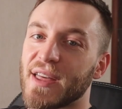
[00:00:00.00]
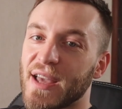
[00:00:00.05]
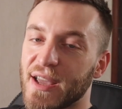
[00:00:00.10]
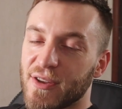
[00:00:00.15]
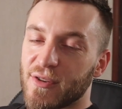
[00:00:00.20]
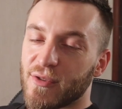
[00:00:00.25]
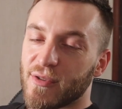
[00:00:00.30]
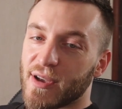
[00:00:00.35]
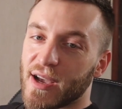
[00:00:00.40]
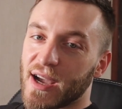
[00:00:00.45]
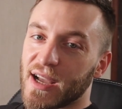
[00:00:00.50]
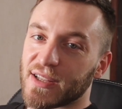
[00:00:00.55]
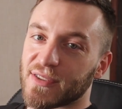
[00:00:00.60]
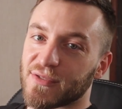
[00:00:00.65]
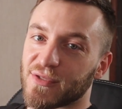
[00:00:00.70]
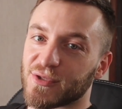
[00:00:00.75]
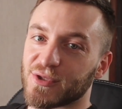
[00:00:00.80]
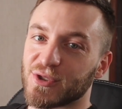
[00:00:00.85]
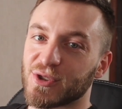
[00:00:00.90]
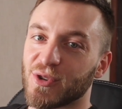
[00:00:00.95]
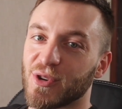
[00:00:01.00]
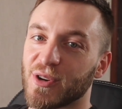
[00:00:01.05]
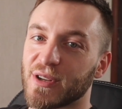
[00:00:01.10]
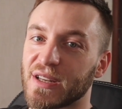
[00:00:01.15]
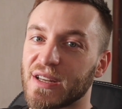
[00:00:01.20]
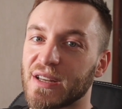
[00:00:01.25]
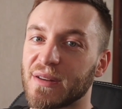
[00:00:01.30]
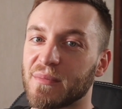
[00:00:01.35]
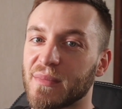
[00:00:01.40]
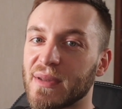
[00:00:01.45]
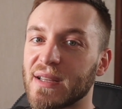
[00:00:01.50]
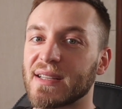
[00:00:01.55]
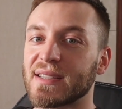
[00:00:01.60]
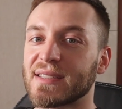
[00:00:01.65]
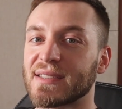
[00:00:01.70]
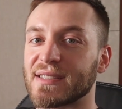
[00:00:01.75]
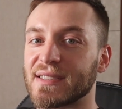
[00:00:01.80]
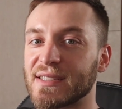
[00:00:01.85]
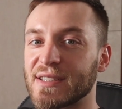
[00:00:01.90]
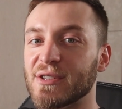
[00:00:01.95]
Thank you guys for joining me.
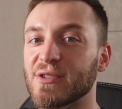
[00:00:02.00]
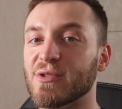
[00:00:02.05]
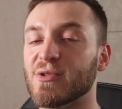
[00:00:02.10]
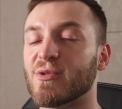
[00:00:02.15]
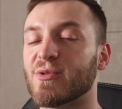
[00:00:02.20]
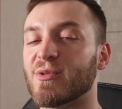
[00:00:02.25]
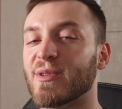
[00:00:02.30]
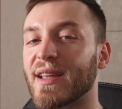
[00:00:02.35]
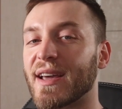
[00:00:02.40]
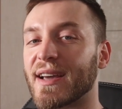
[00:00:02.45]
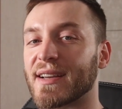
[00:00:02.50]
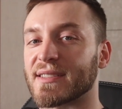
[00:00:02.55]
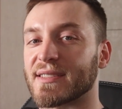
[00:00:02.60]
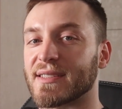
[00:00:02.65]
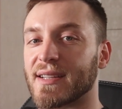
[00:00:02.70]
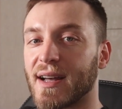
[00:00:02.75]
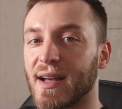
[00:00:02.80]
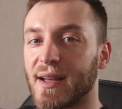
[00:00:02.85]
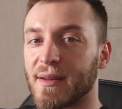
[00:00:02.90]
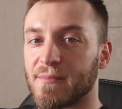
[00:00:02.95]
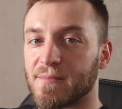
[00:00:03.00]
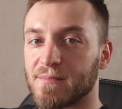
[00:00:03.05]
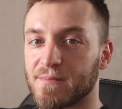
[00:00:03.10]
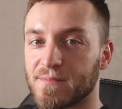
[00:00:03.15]
See you next time.